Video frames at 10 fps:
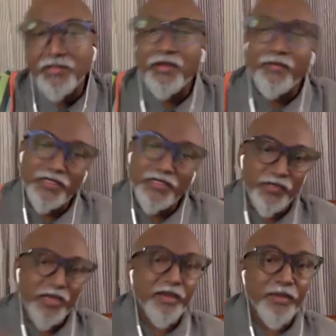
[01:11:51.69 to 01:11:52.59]
which
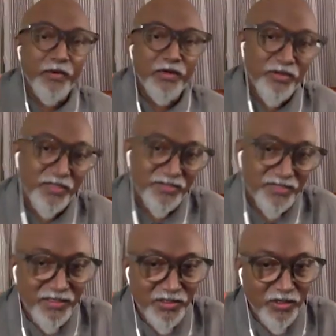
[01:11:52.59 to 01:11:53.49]
we are given to the
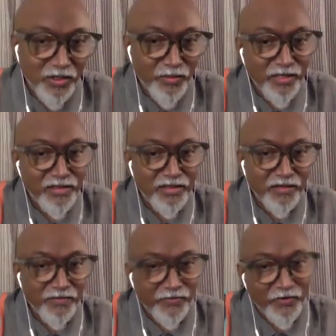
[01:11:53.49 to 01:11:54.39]
state government
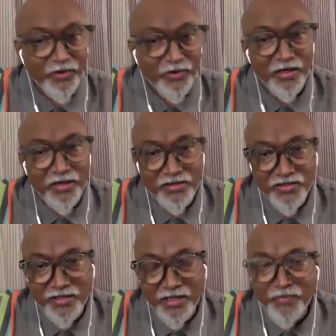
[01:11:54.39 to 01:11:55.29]
uh, for
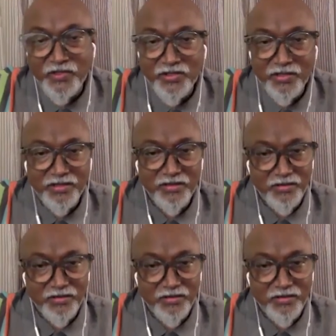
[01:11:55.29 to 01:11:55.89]
CM's uh,